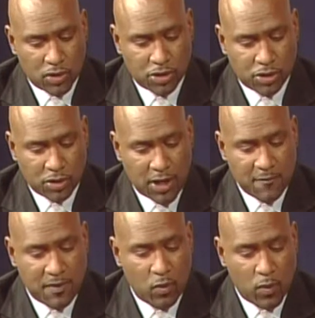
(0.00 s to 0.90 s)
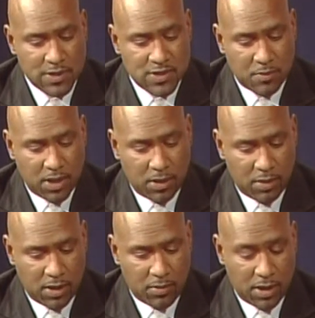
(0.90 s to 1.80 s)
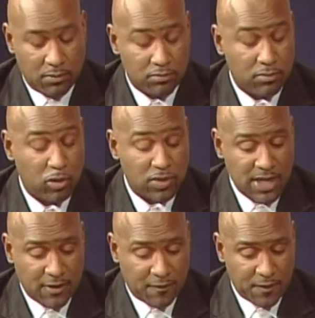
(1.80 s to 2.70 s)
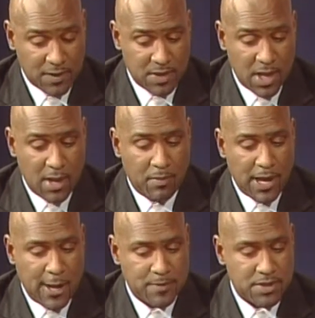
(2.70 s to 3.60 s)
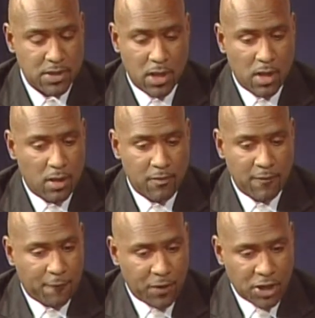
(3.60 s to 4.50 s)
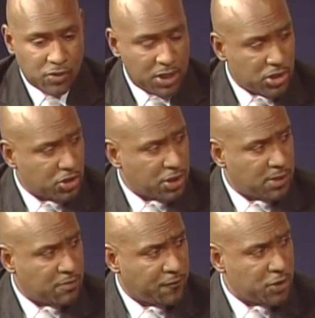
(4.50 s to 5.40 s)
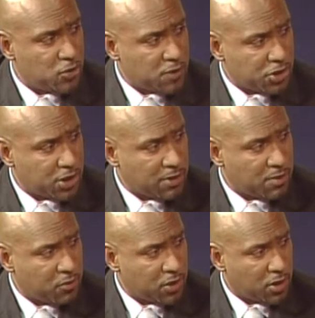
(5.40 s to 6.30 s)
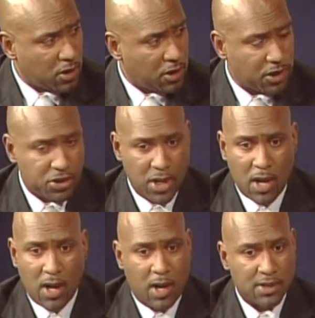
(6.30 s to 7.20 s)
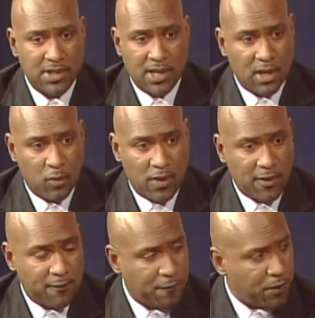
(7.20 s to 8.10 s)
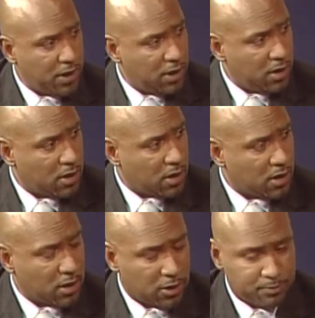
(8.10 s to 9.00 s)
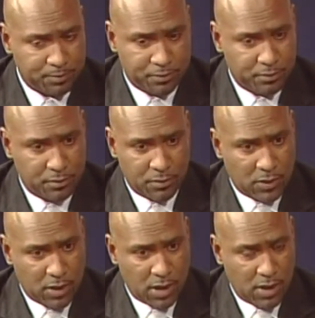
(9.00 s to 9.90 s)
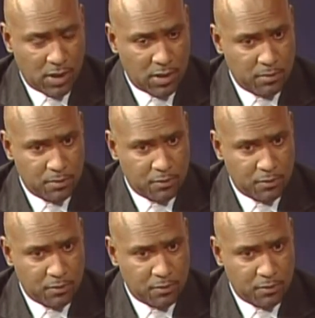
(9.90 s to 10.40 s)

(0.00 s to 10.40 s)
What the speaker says: the ones to be looked at first. Perhaps the free education, the free tuition at the Bermuda College, taking away the free the